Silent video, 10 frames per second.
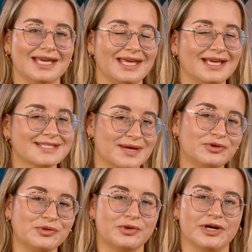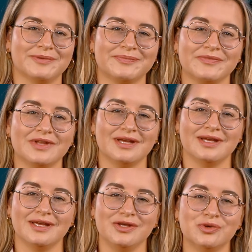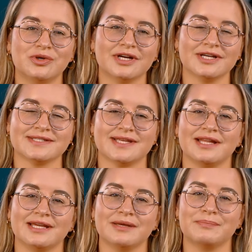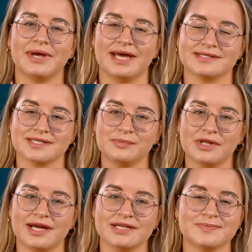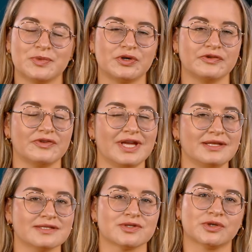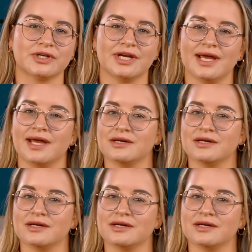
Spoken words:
Example 1. You are selling pet supplies both in-store and